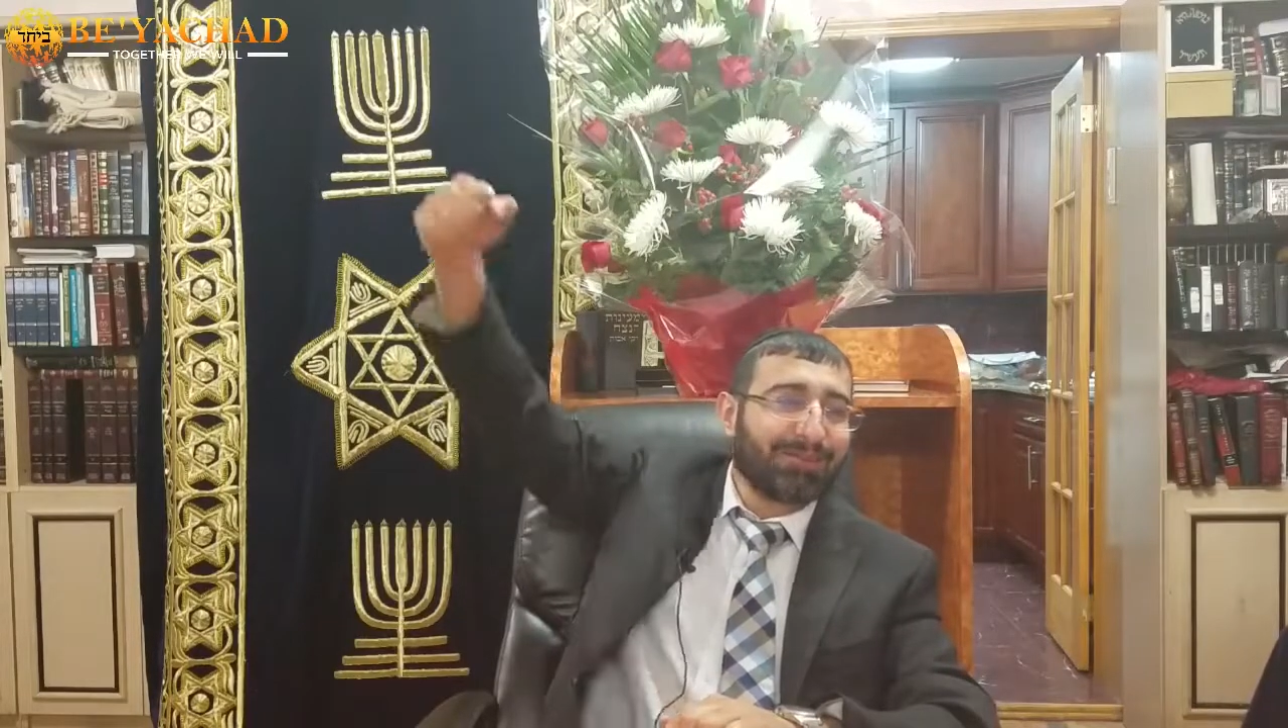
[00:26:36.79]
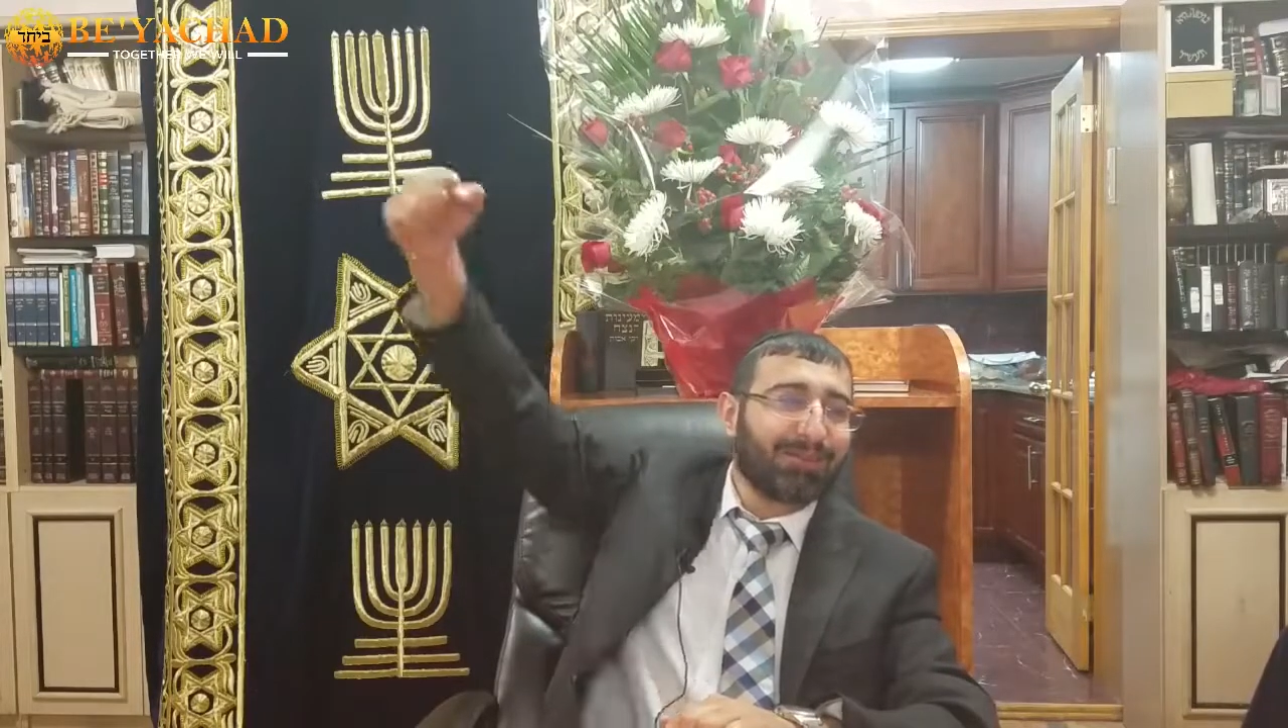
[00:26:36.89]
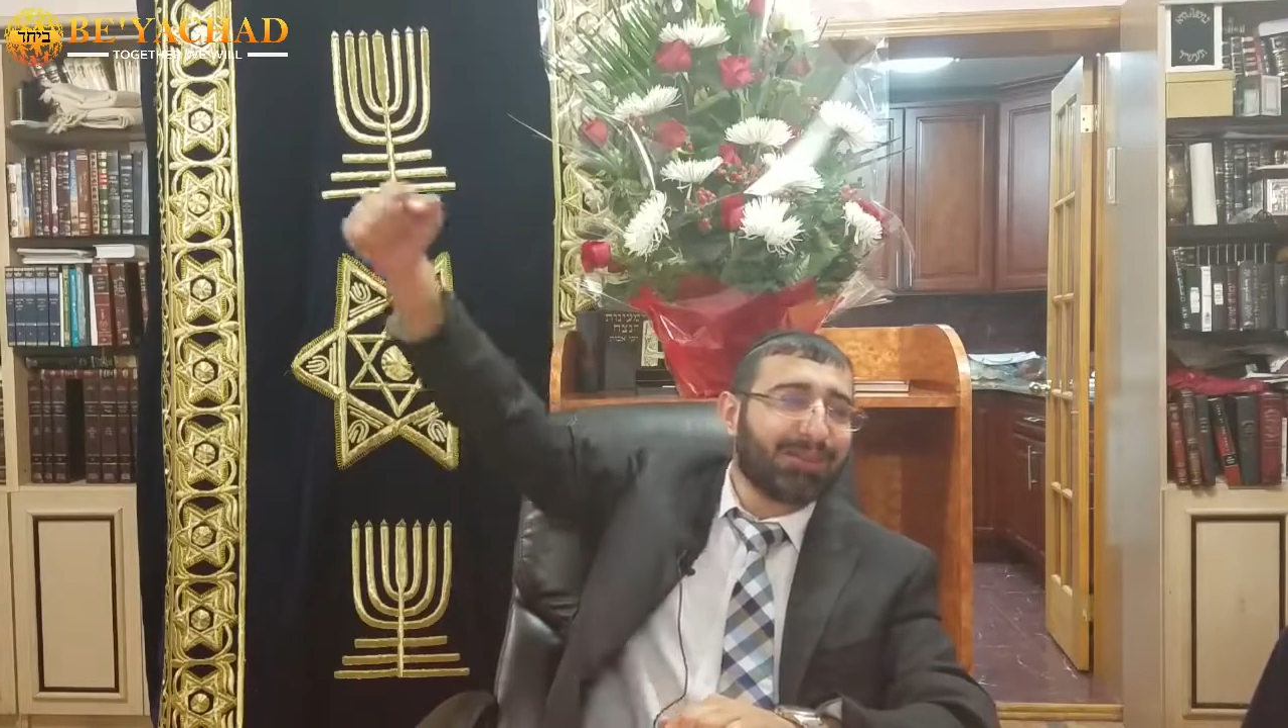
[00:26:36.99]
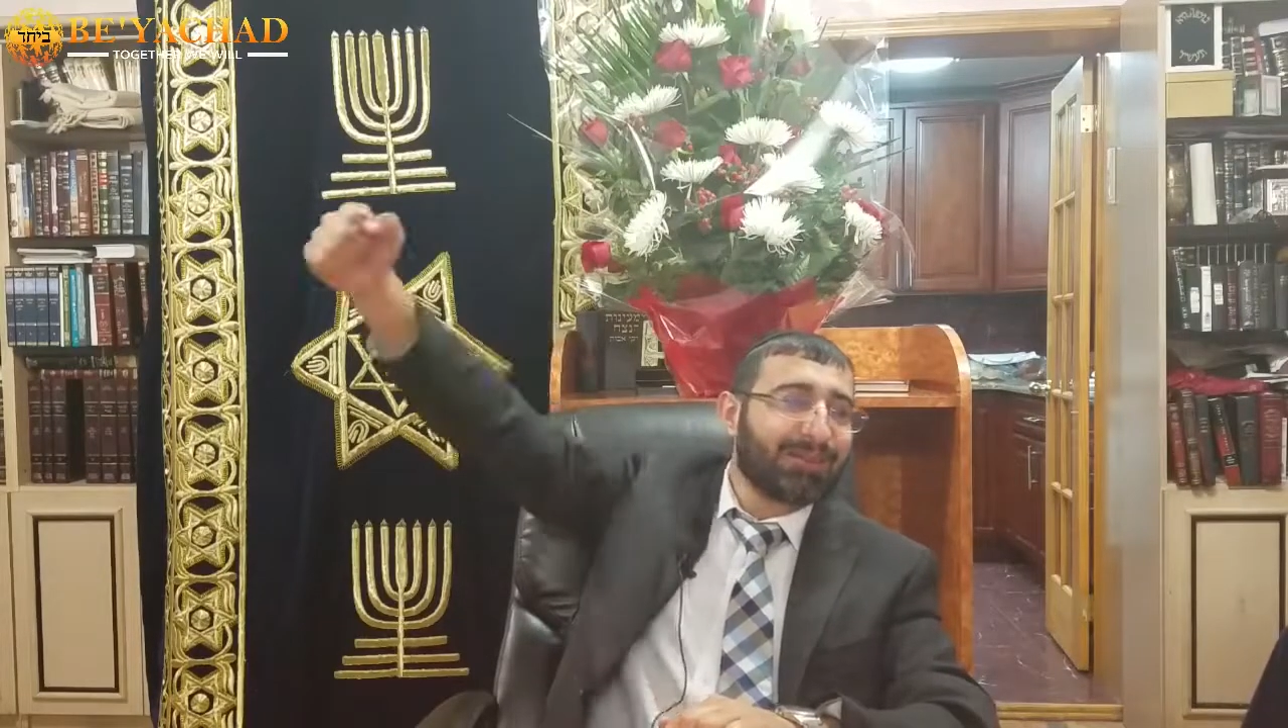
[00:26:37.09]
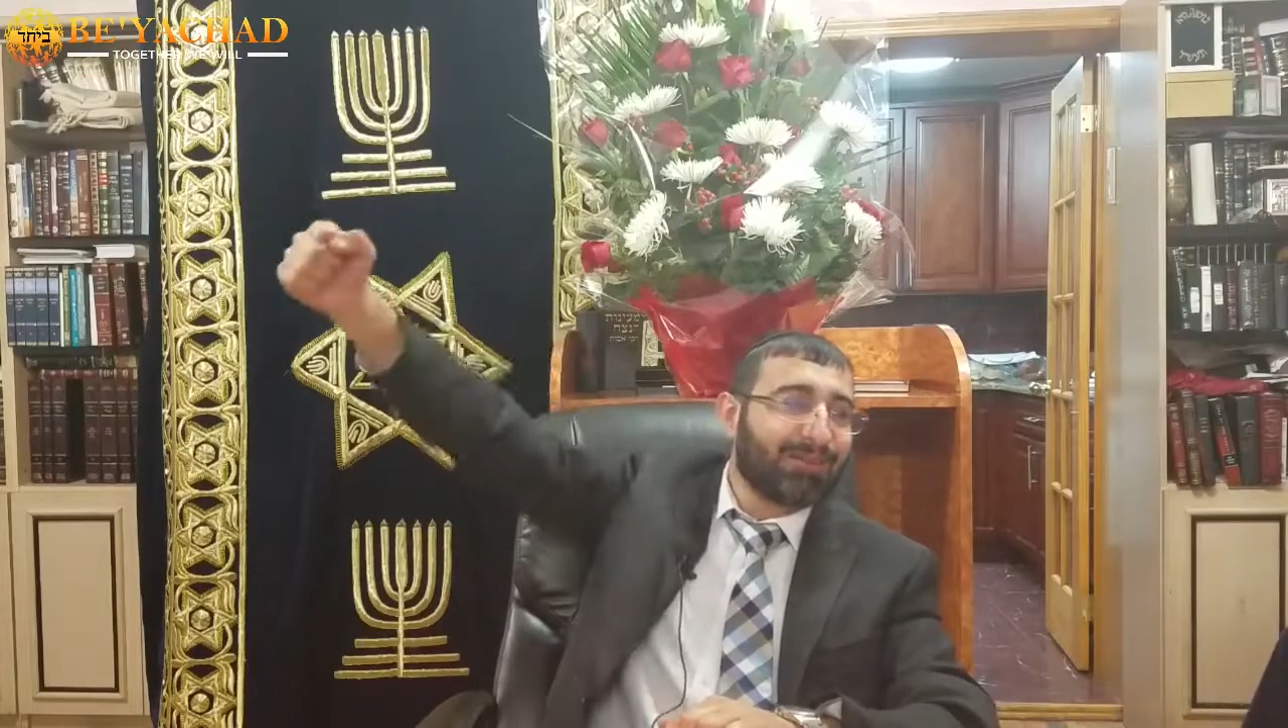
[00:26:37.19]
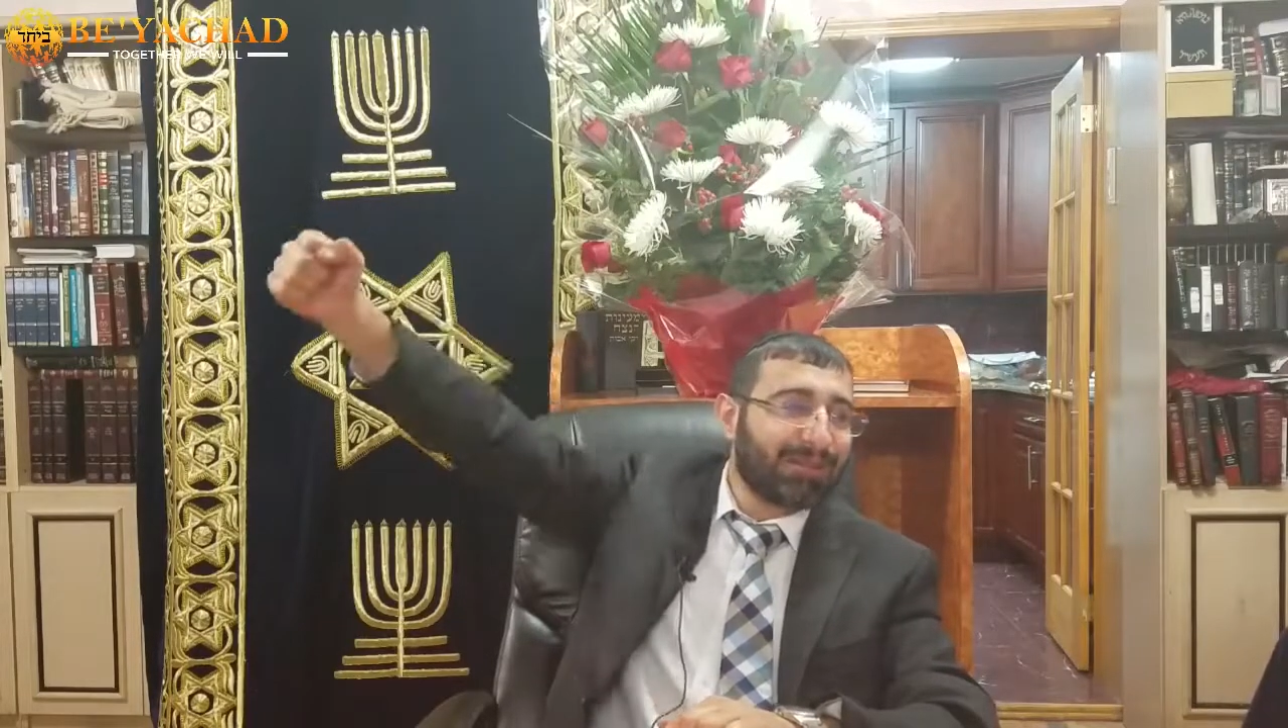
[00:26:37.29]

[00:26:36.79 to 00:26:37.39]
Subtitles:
and put it in the